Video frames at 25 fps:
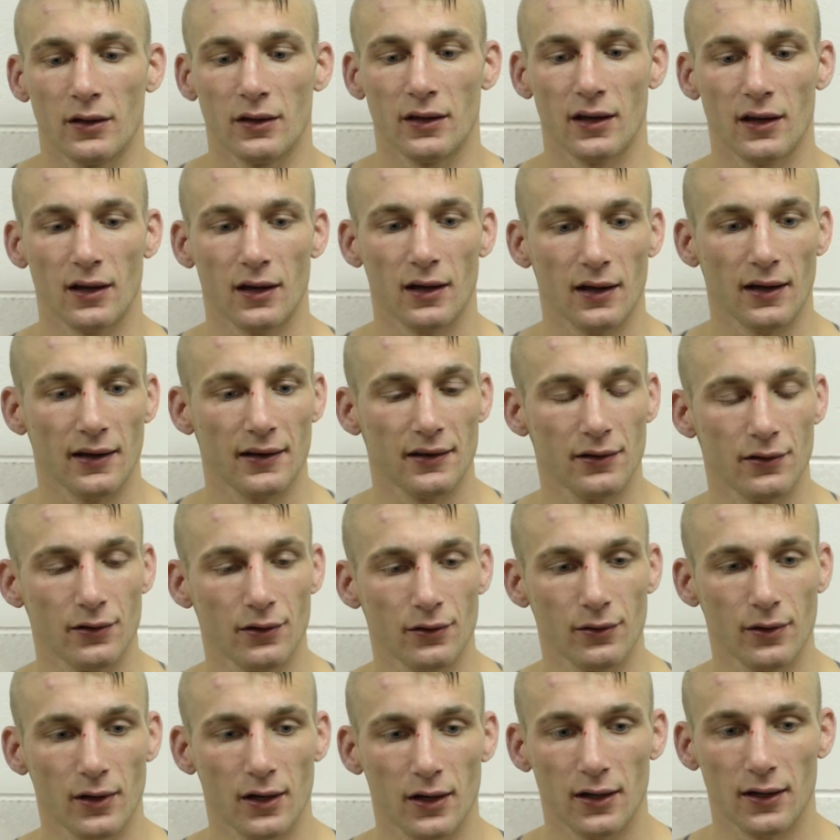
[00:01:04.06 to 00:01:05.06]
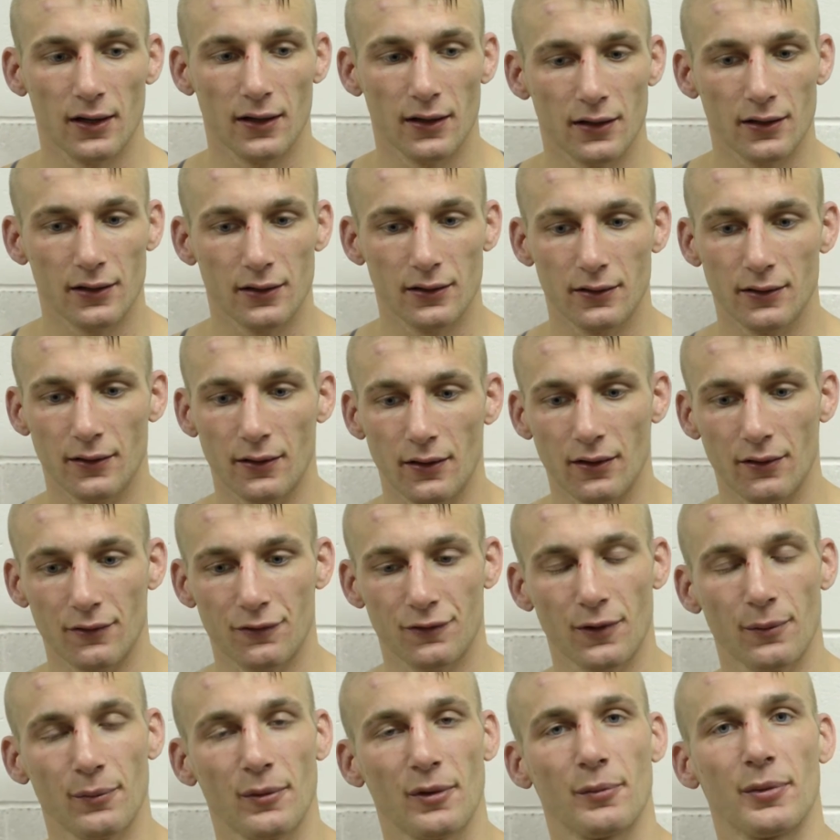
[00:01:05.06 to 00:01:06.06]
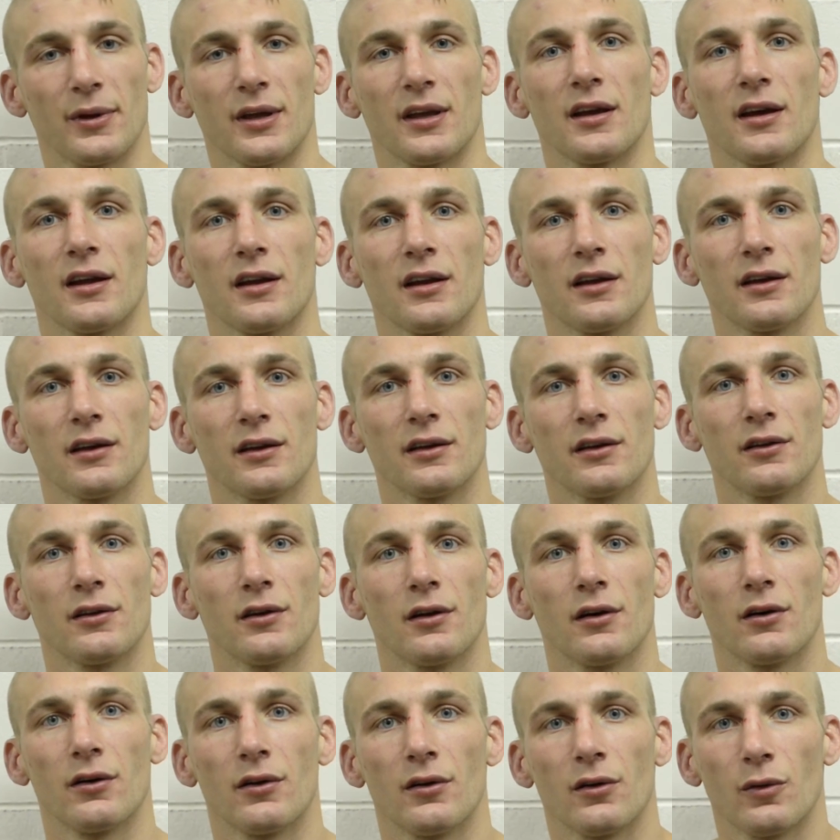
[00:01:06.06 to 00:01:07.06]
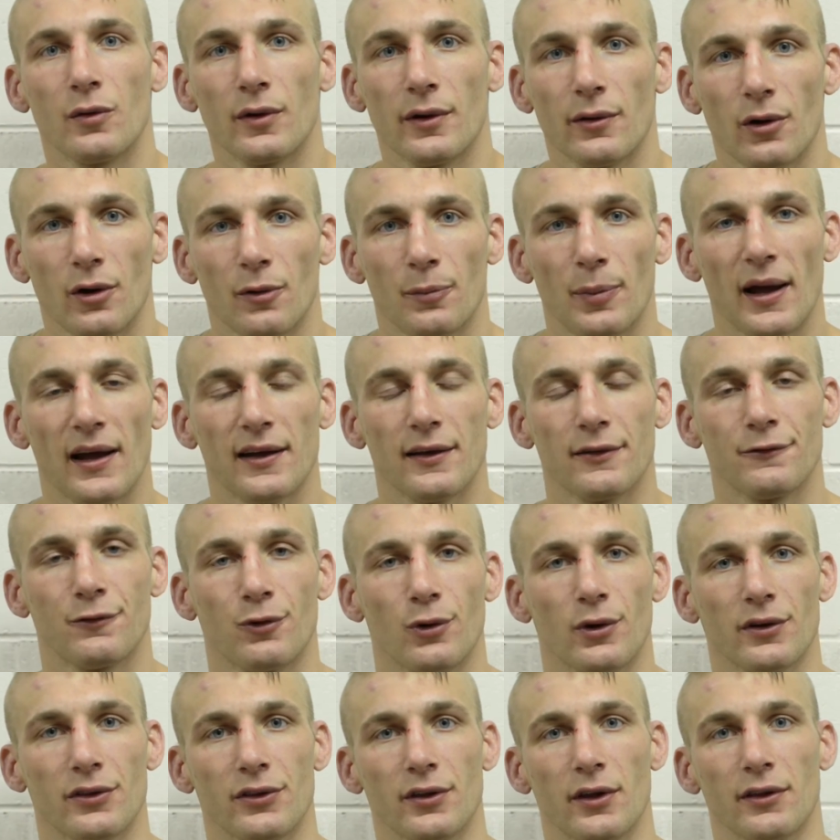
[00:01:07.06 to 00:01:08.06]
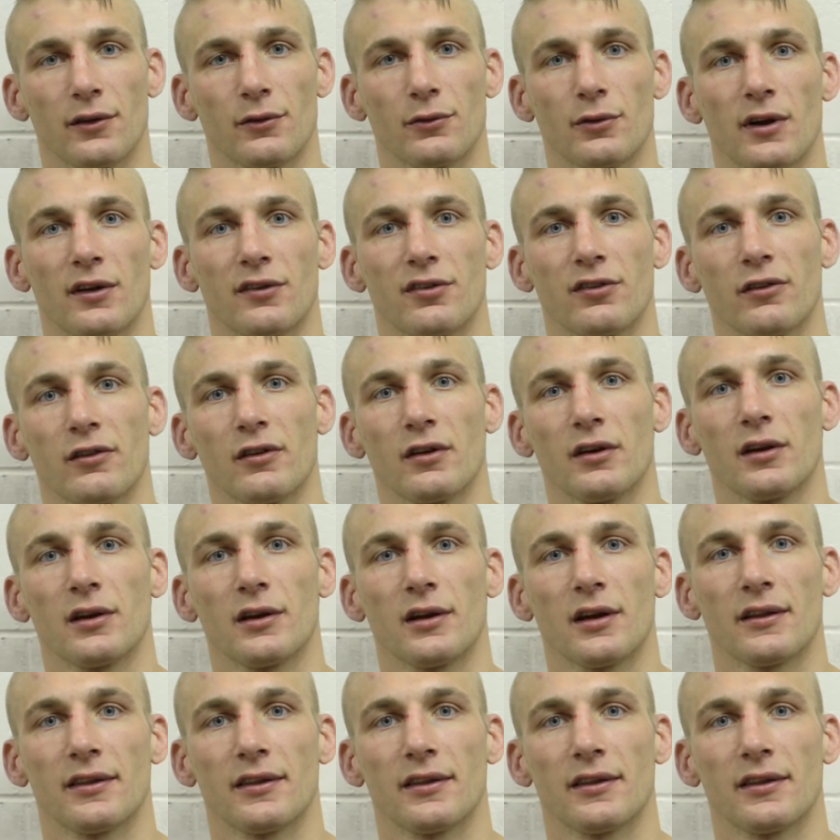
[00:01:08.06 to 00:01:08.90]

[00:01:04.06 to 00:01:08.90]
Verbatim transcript: Yeah, I knew uh, from the beginning, you know, we were back and forth on the wrestling.